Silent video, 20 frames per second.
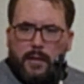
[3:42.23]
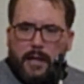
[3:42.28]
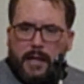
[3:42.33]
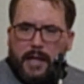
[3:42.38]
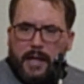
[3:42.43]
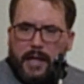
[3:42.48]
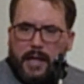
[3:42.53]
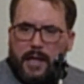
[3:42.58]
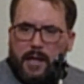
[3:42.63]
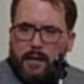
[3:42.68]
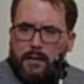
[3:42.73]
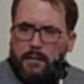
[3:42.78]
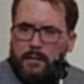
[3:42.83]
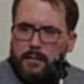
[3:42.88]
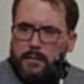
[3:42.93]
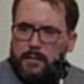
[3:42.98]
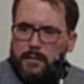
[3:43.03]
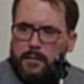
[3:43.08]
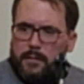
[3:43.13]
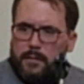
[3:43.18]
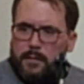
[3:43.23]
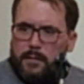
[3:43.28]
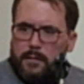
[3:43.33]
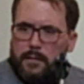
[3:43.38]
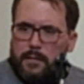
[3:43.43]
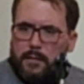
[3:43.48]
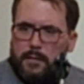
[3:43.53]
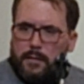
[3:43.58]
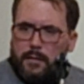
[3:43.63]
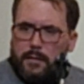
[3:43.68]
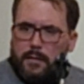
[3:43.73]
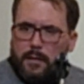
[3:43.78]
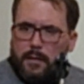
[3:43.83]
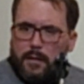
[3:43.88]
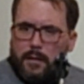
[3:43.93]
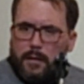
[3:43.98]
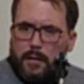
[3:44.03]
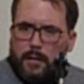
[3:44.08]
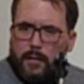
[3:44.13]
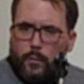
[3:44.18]
he
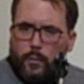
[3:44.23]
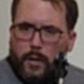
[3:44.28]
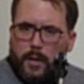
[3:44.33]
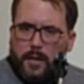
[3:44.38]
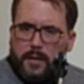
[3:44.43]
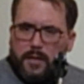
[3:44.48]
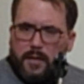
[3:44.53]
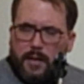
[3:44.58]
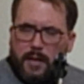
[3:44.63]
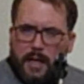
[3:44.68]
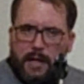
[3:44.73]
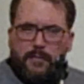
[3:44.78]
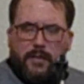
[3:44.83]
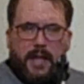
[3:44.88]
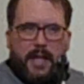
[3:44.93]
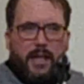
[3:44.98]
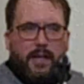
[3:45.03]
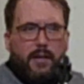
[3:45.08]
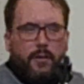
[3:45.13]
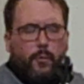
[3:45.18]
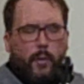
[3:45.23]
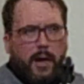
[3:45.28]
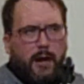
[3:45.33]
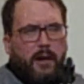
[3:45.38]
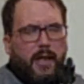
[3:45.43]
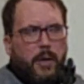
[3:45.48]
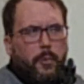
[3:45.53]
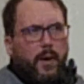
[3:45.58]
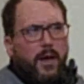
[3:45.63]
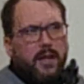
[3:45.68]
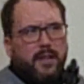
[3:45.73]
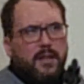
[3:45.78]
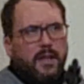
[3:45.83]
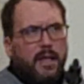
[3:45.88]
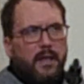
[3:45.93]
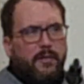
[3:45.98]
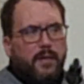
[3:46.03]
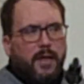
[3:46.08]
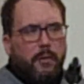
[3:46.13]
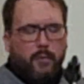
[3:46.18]
was living, where he was
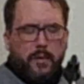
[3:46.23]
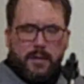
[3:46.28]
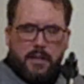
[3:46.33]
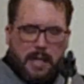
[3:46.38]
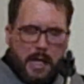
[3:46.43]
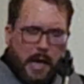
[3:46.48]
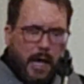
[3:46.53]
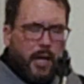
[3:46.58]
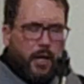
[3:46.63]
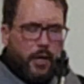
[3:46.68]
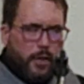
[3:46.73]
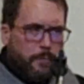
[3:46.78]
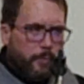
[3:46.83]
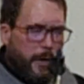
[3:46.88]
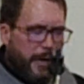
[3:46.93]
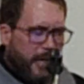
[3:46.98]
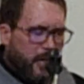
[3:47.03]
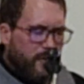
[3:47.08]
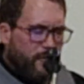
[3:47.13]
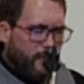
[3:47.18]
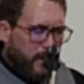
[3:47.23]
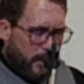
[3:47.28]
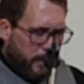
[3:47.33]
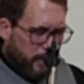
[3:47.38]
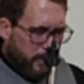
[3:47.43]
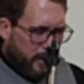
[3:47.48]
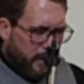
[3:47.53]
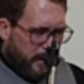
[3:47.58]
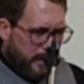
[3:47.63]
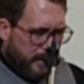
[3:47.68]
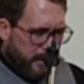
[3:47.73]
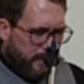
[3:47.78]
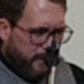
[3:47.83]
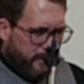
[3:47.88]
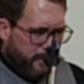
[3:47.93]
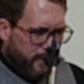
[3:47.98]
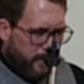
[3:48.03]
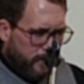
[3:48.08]
living was not a good place for him to live.